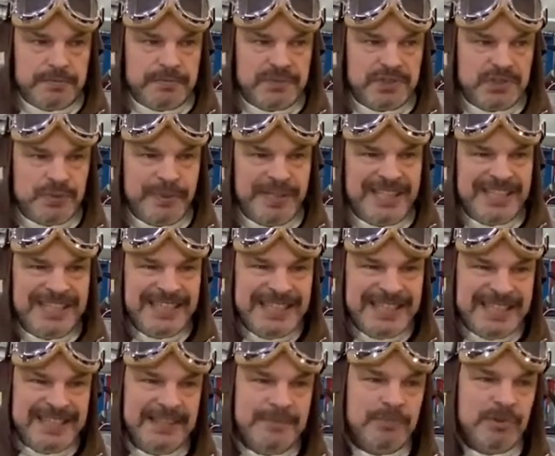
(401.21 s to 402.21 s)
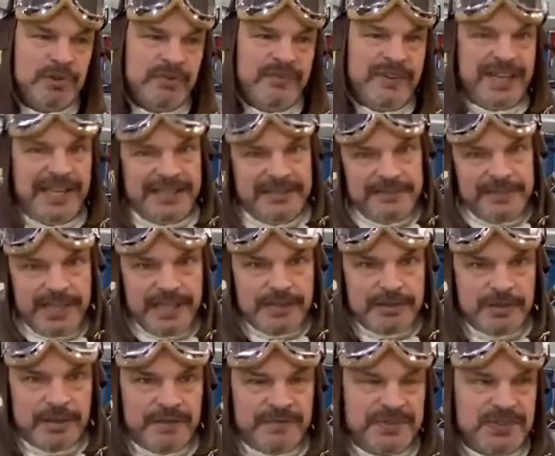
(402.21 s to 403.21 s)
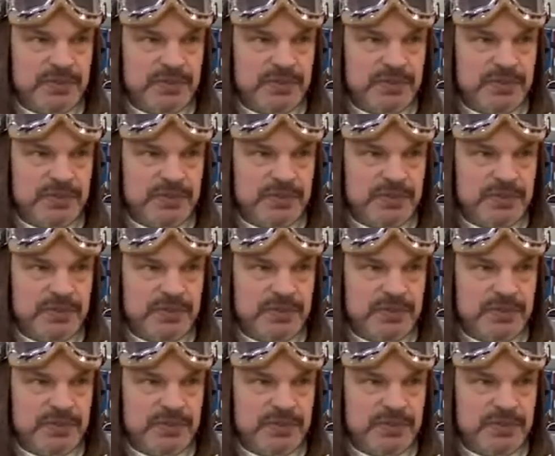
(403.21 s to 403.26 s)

Sweden needed more fighter aircrafts,